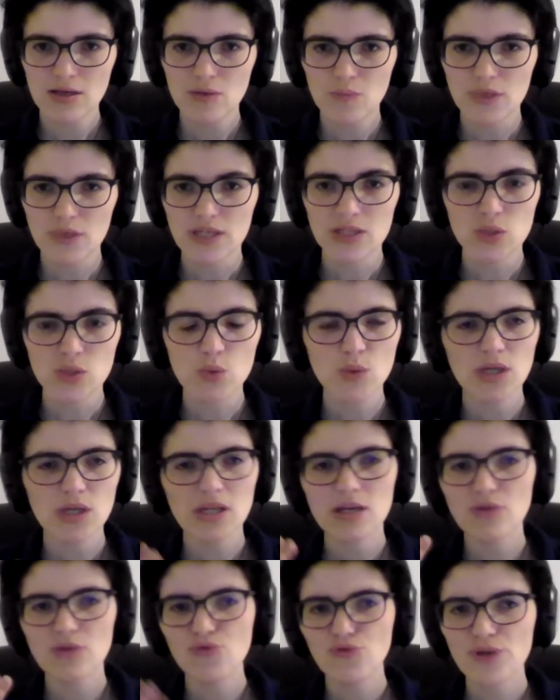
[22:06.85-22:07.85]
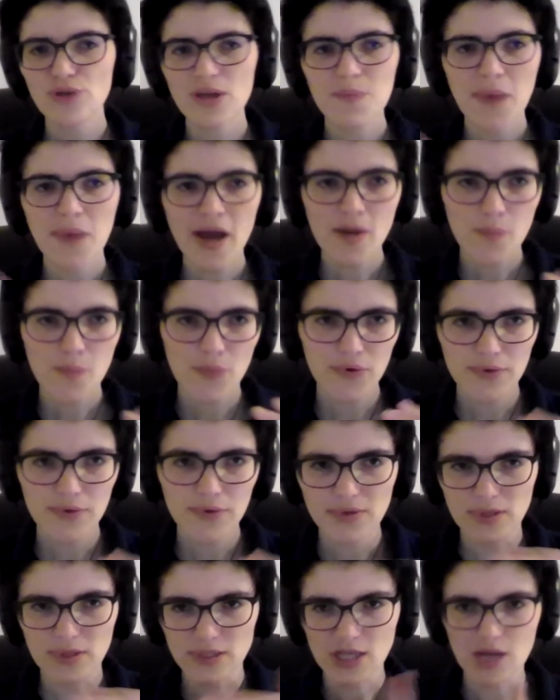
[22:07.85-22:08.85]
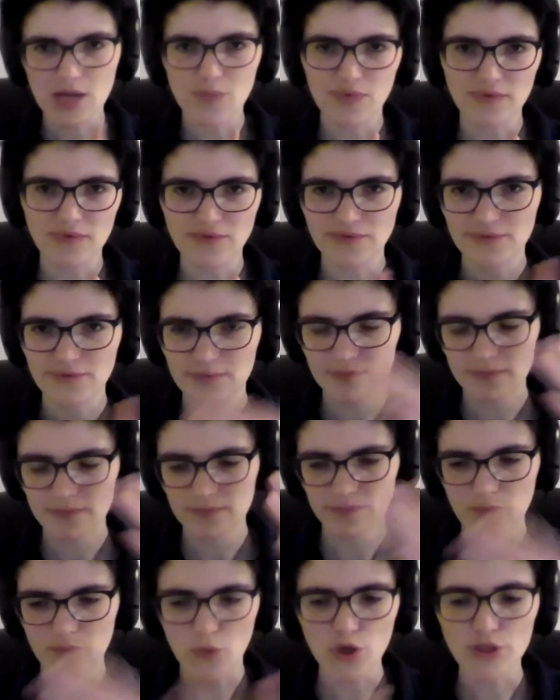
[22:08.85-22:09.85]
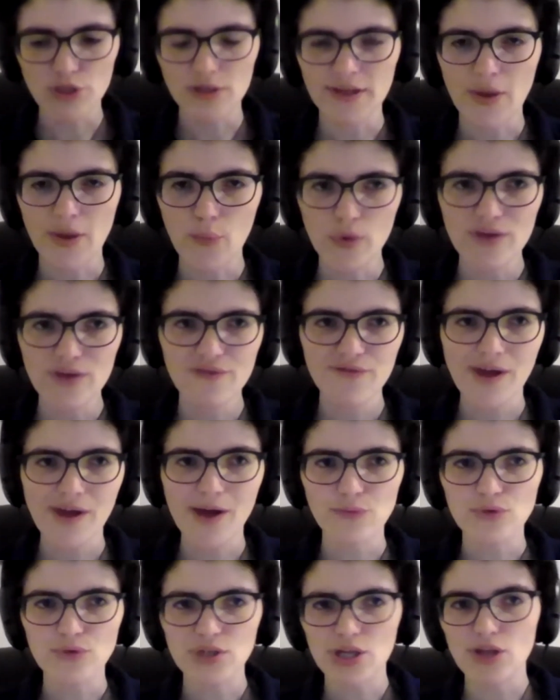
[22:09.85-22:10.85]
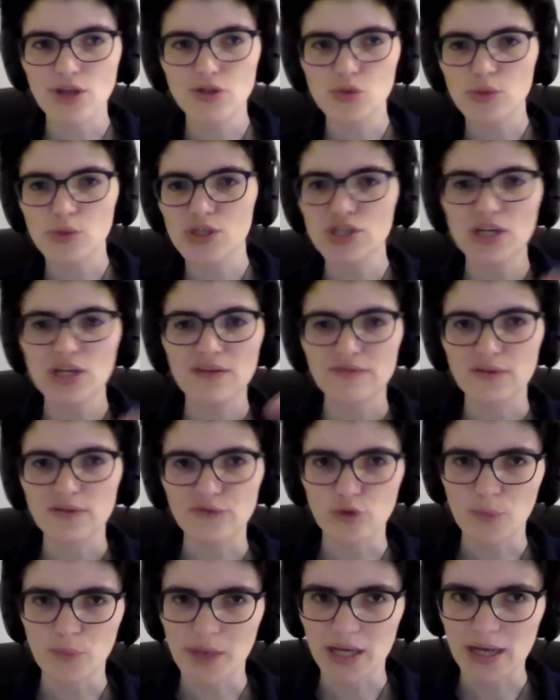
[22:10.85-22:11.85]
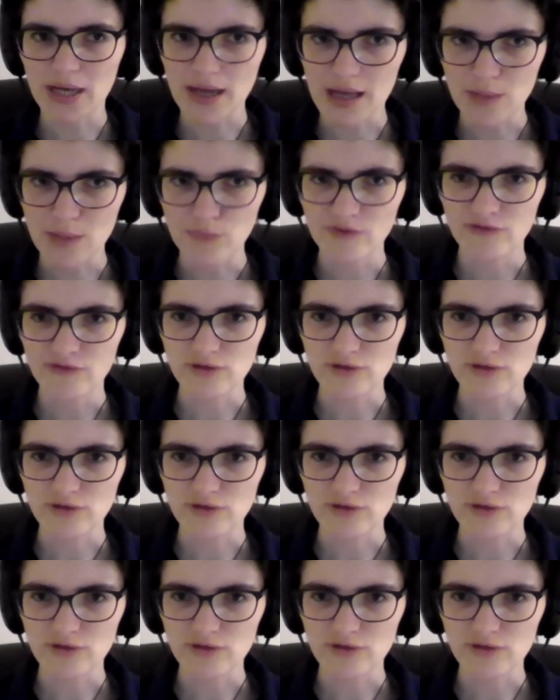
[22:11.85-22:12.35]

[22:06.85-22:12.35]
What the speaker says: because we can remap the type of model that we found into a shift of omega m, for an